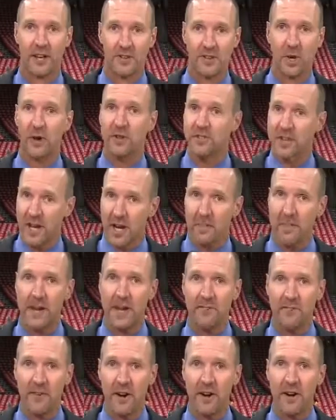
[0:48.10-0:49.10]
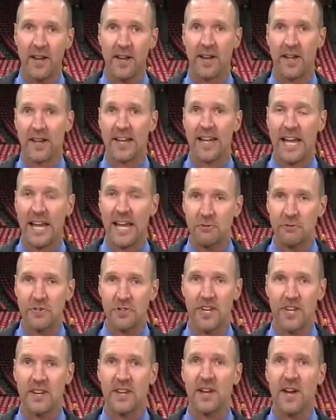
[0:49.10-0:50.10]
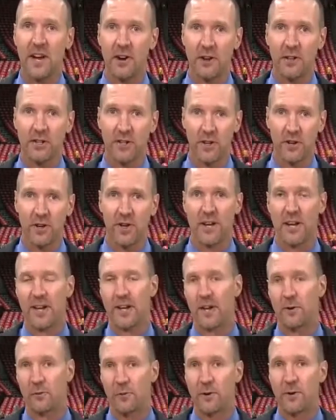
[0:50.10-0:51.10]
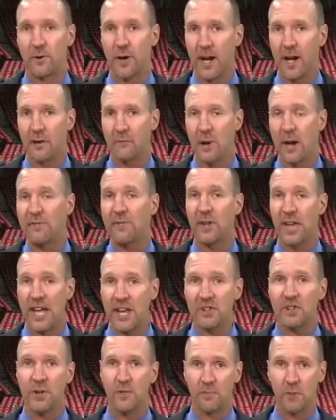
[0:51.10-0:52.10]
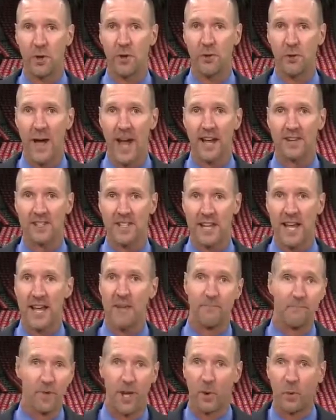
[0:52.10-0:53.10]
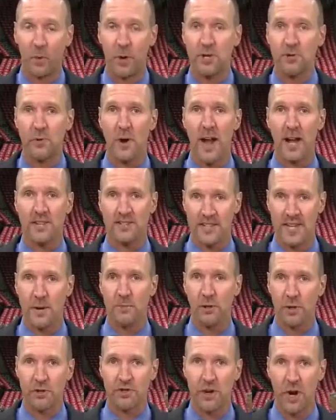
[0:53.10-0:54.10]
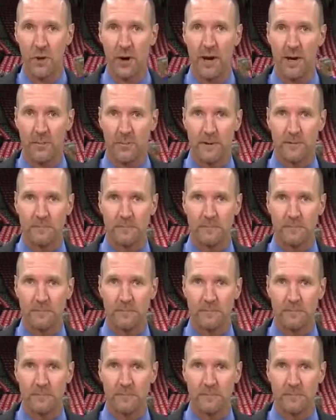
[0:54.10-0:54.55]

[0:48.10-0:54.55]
So it's going to be a very interesting character revelation for the Rockets tonight. Which Rockets team will show up?